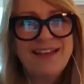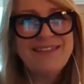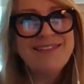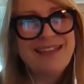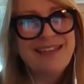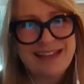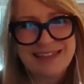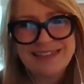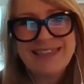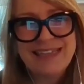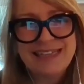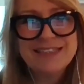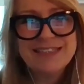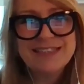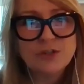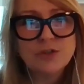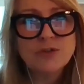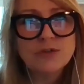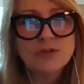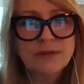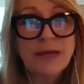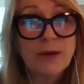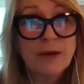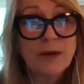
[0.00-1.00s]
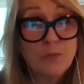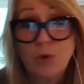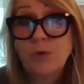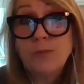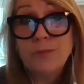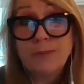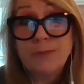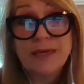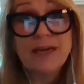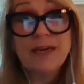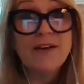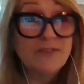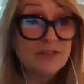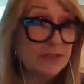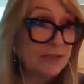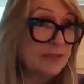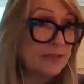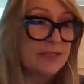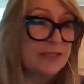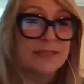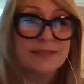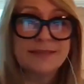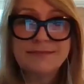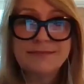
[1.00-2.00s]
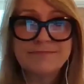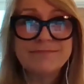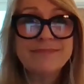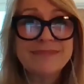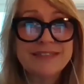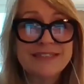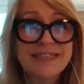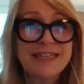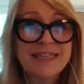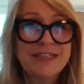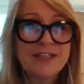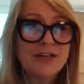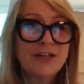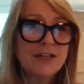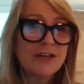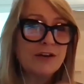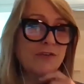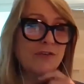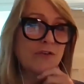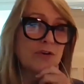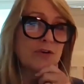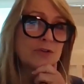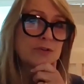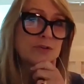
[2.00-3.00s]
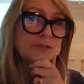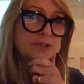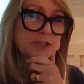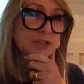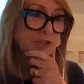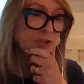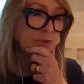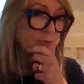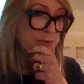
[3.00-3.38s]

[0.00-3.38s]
that won't be covered, as I said earlier on, to do